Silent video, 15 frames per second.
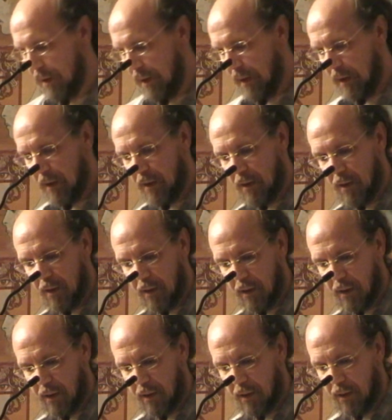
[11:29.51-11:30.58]
And
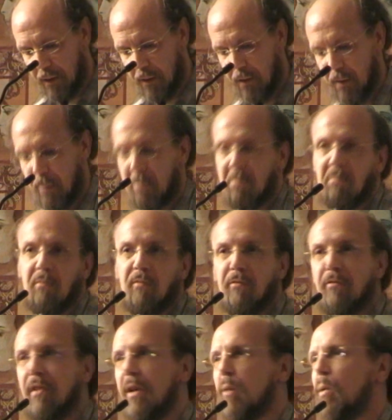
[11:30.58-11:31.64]
uh,
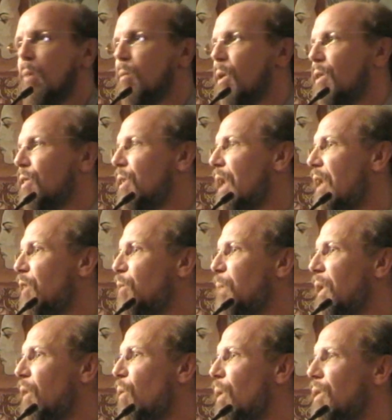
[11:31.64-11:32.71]
if anyone wants to ask
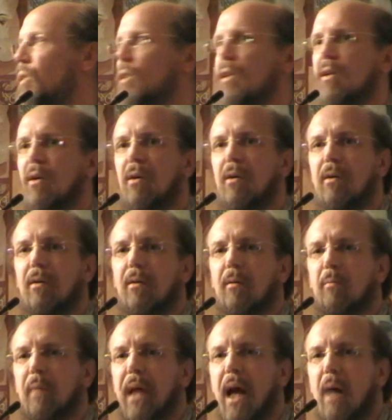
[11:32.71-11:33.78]
me a question,
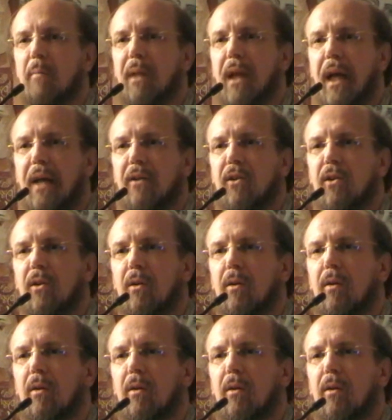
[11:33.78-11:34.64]
I'll be happy to answer.